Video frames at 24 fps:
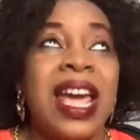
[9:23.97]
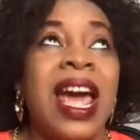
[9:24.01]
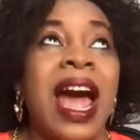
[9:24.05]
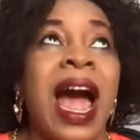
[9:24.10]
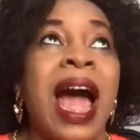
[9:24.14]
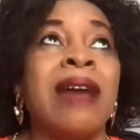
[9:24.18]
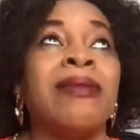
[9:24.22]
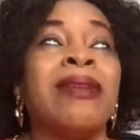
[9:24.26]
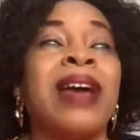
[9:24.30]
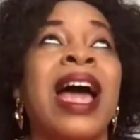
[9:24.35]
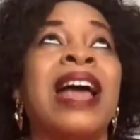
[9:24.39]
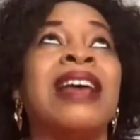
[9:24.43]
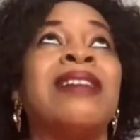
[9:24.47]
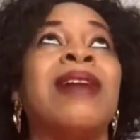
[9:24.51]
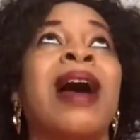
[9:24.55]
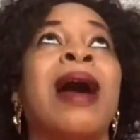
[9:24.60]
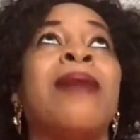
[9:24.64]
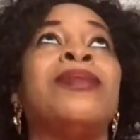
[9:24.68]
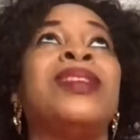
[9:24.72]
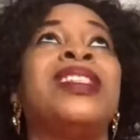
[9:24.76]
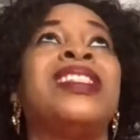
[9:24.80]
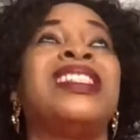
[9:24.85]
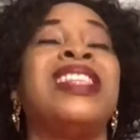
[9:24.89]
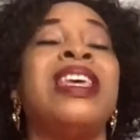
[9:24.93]
I
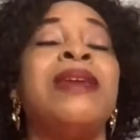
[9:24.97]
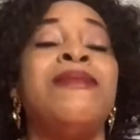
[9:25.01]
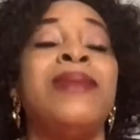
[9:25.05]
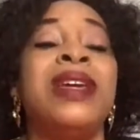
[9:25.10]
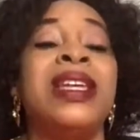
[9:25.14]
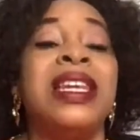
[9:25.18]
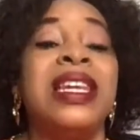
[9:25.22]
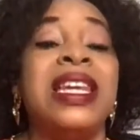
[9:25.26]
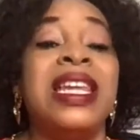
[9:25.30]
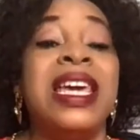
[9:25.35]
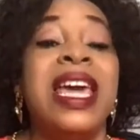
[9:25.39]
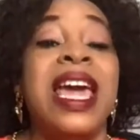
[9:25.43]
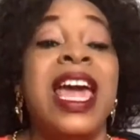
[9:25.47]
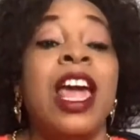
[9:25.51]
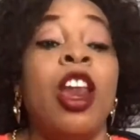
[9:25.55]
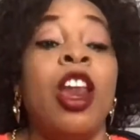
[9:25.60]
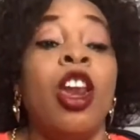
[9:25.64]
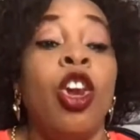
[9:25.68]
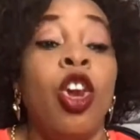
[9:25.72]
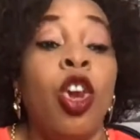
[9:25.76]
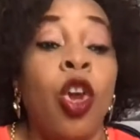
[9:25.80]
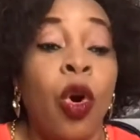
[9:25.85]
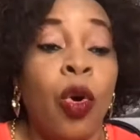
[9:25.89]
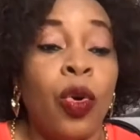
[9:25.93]
am seemingly
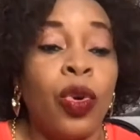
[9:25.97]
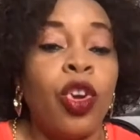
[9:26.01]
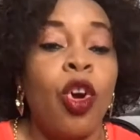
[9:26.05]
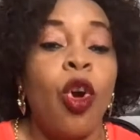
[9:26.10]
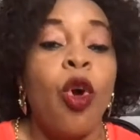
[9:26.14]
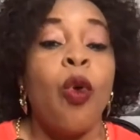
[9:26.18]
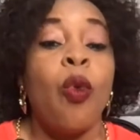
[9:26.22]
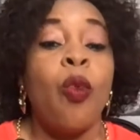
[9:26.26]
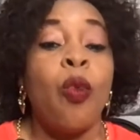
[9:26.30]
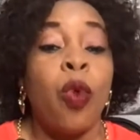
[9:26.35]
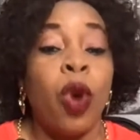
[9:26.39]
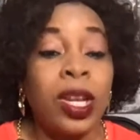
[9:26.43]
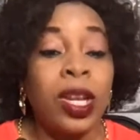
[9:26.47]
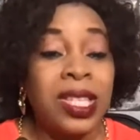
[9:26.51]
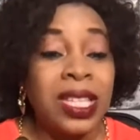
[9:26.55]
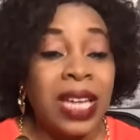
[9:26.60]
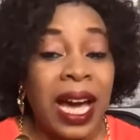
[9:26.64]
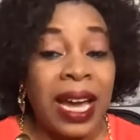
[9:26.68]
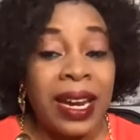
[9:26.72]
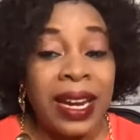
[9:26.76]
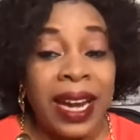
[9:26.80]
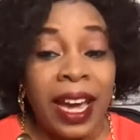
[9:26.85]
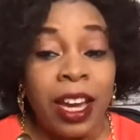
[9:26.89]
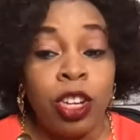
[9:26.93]
alone. What
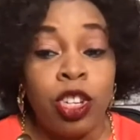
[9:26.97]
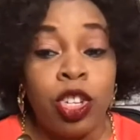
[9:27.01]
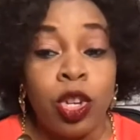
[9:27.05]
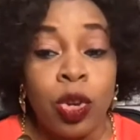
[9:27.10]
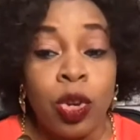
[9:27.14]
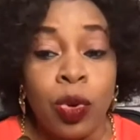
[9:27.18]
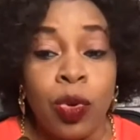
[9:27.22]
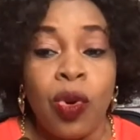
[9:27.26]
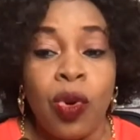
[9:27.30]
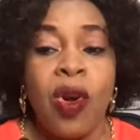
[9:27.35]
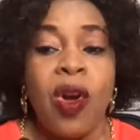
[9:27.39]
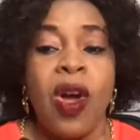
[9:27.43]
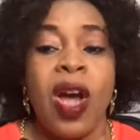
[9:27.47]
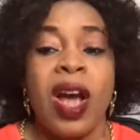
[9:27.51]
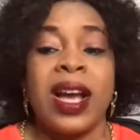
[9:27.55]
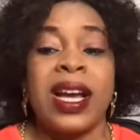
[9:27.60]
can I do?